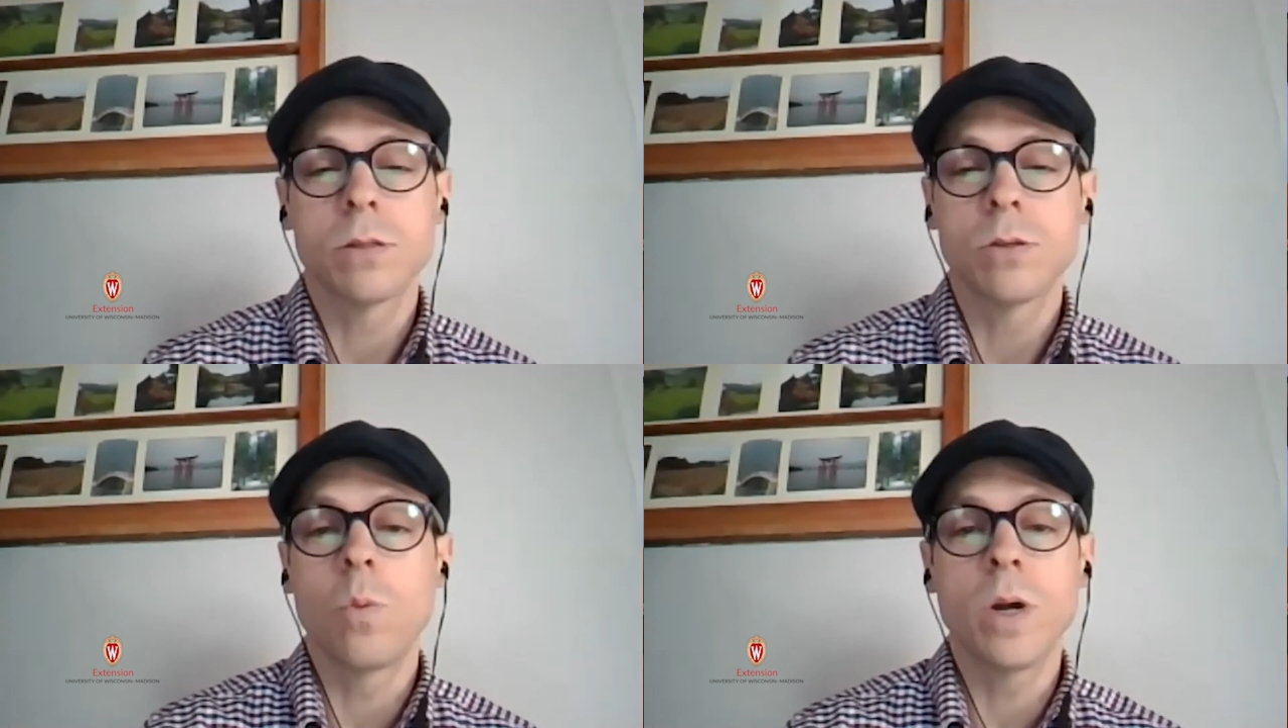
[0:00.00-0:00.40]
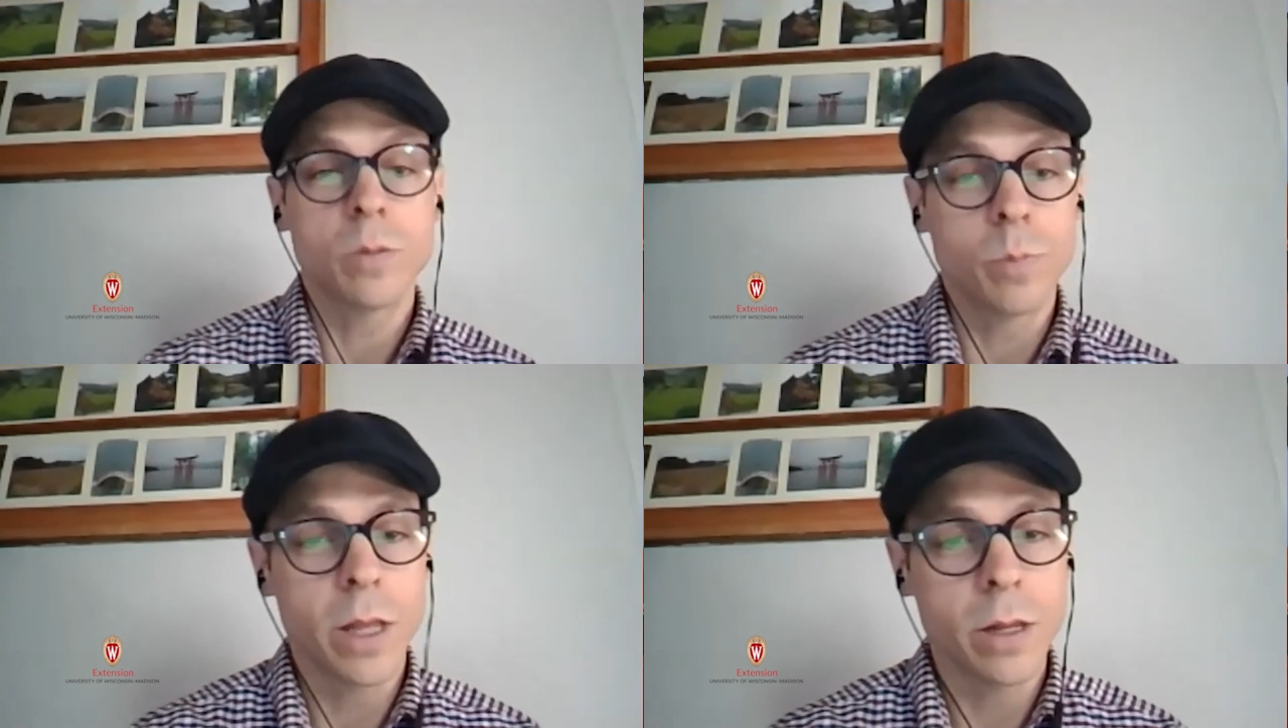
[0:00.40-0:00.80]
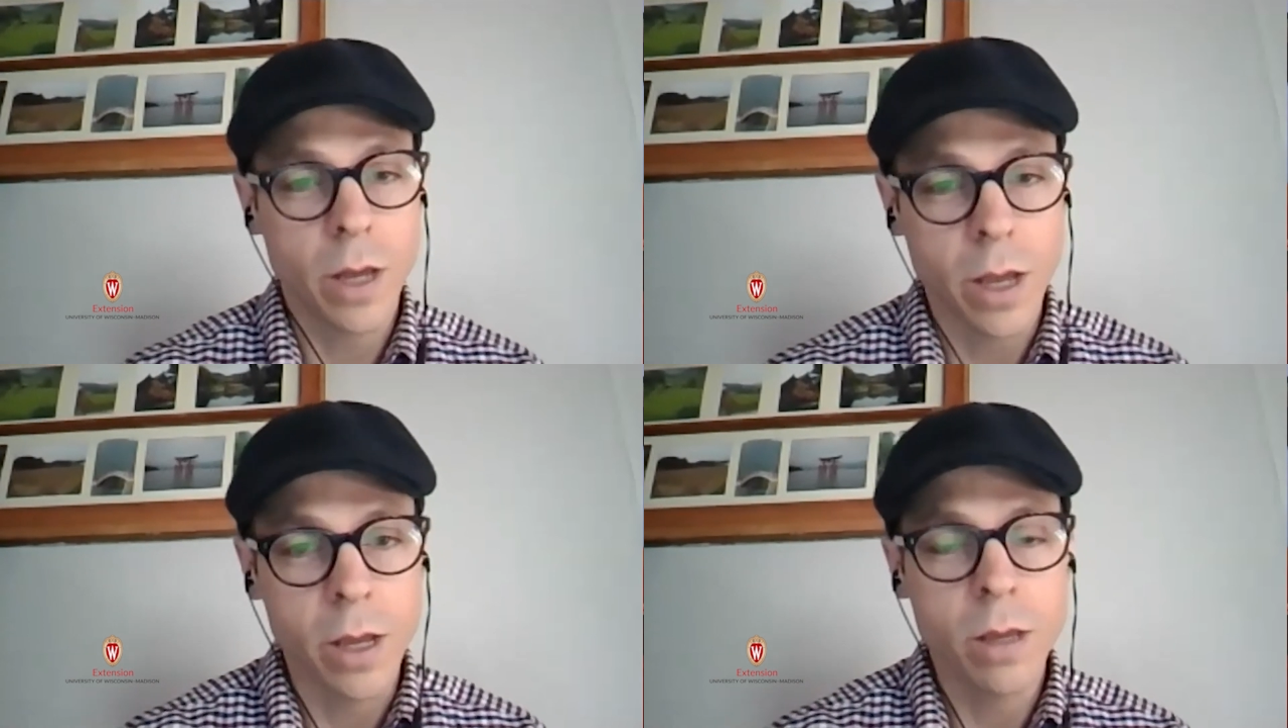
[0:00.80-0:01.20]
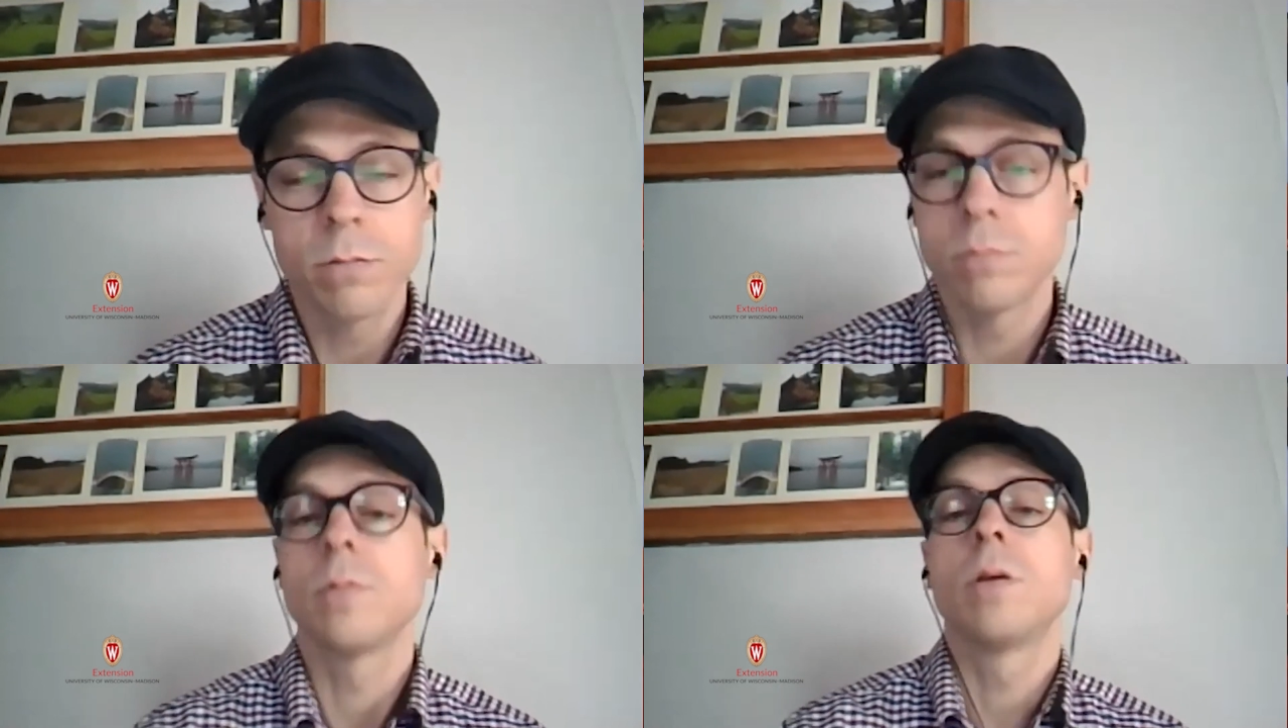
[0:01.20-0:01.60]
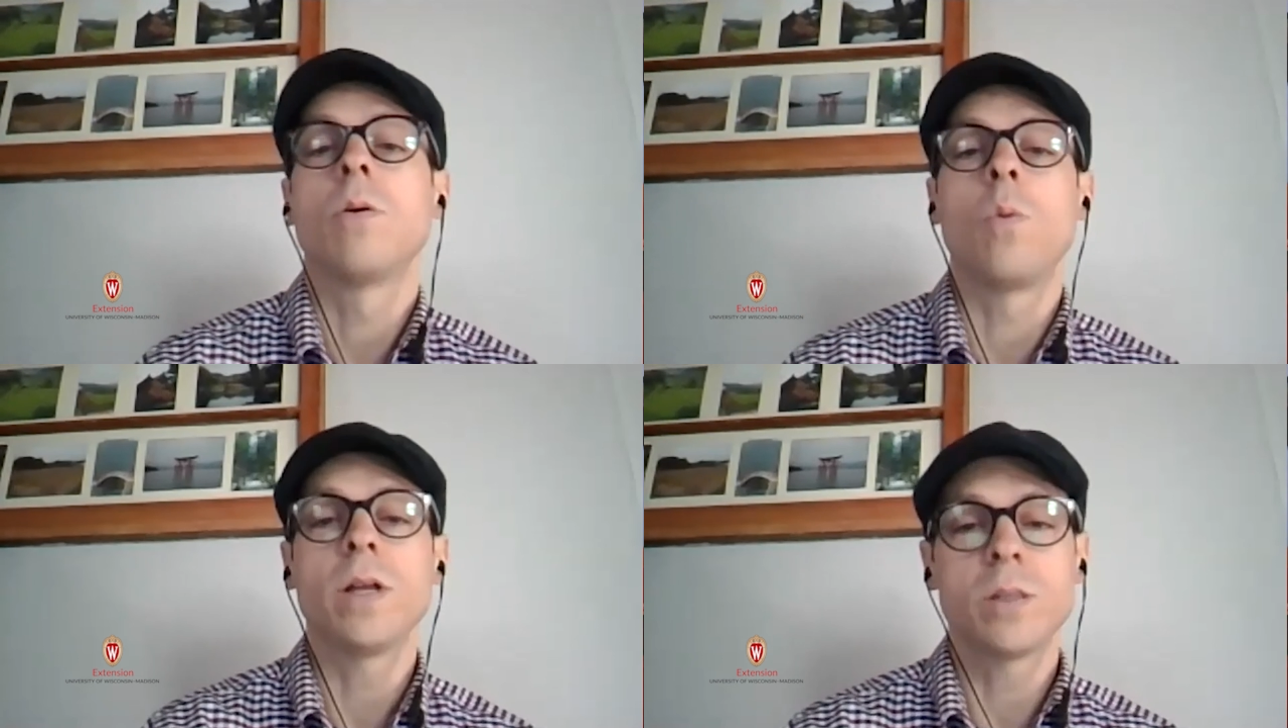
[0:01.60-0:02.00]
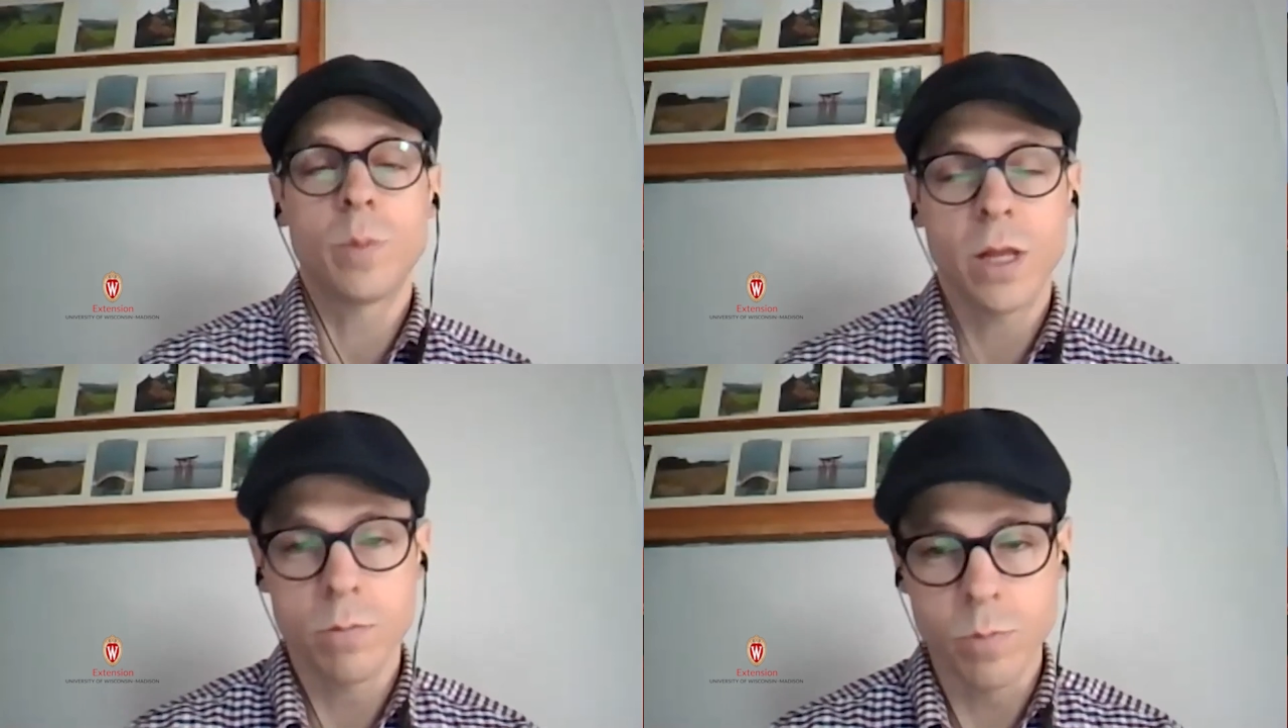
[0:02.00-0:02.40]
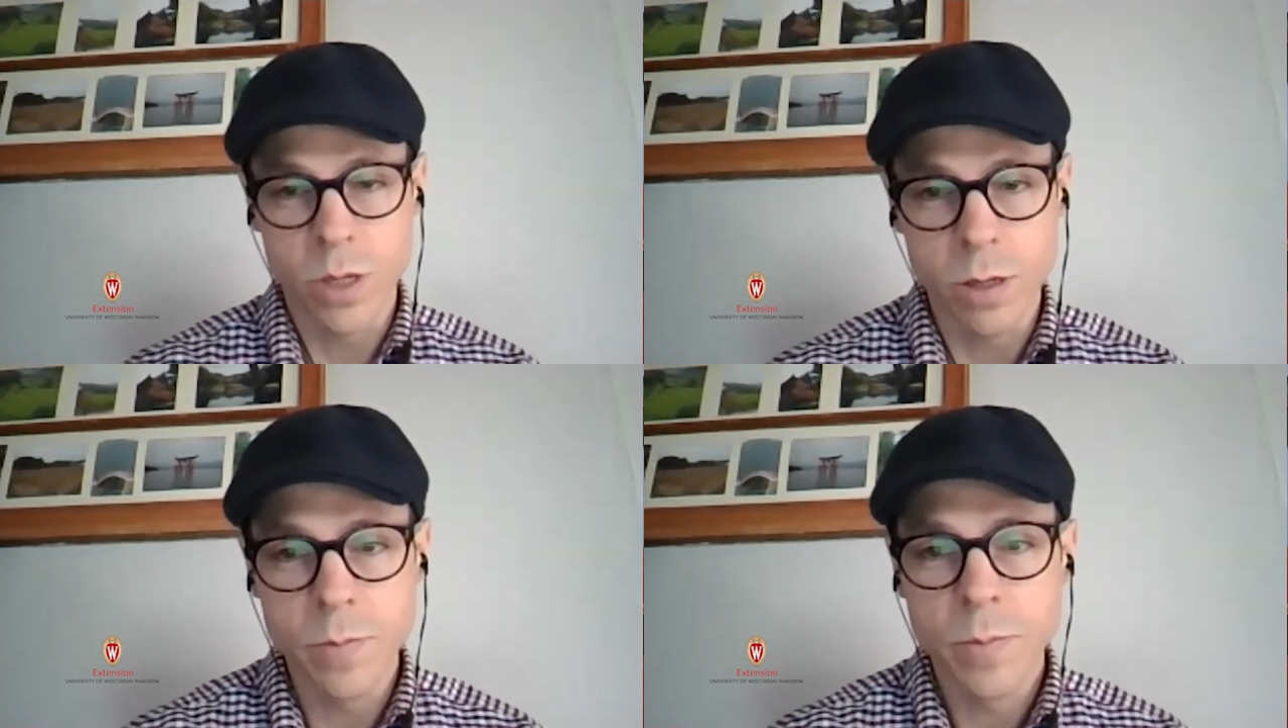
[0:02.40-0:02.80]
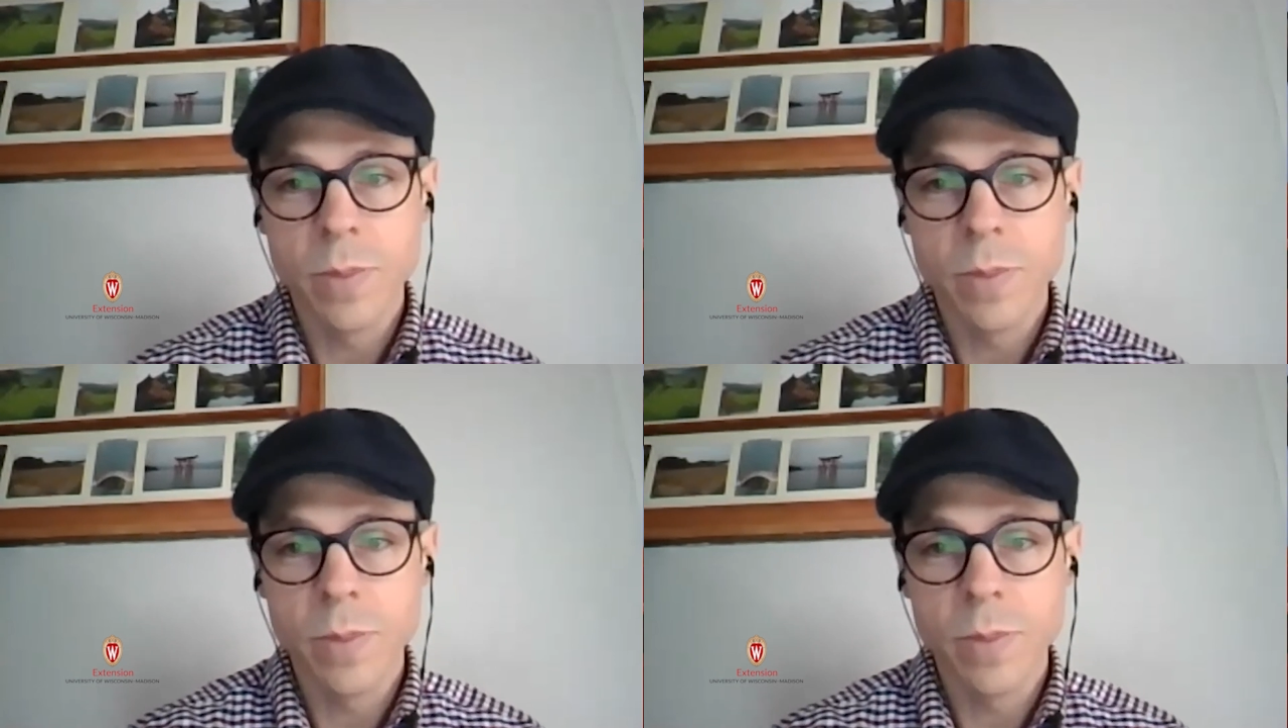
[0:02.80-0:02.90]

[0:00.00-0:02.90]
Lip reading: So what's plan A, what's plan B,